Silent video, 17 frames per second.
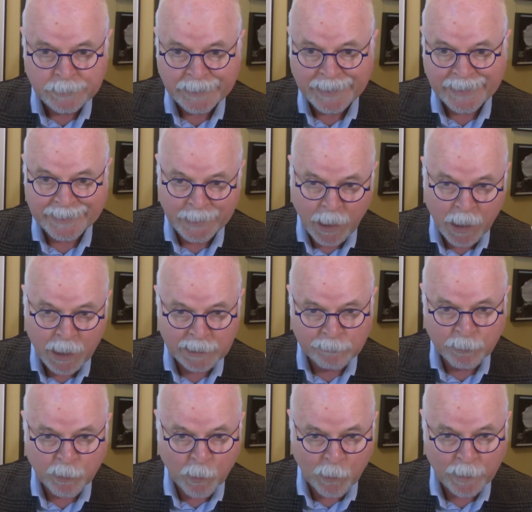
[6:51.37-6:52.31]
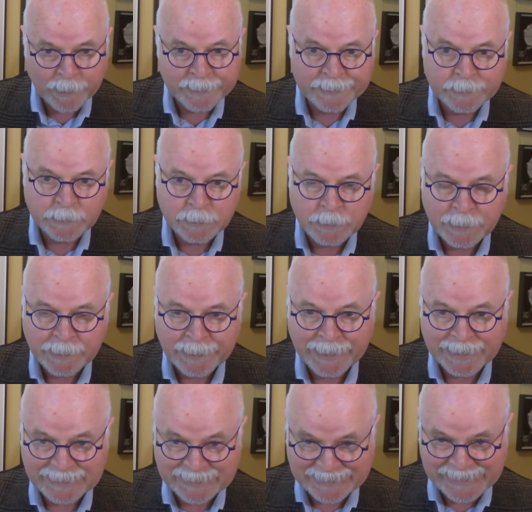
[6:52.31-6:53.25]
and onboard
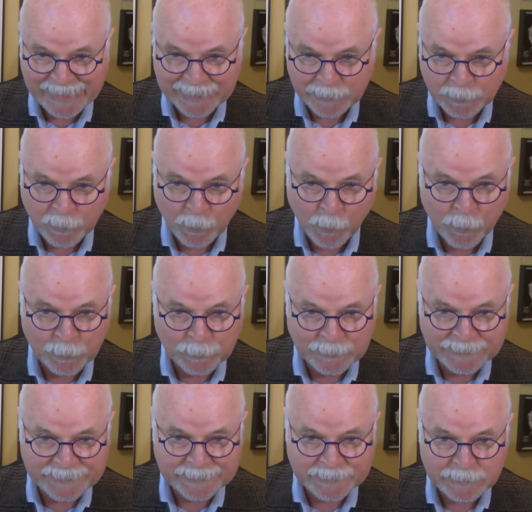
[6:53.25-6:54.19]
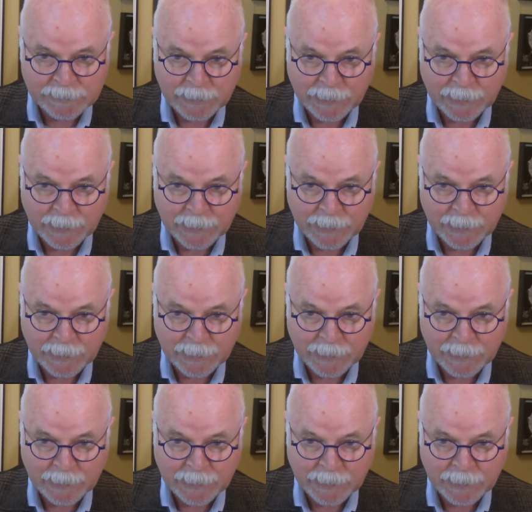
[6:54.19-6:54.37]
and set goals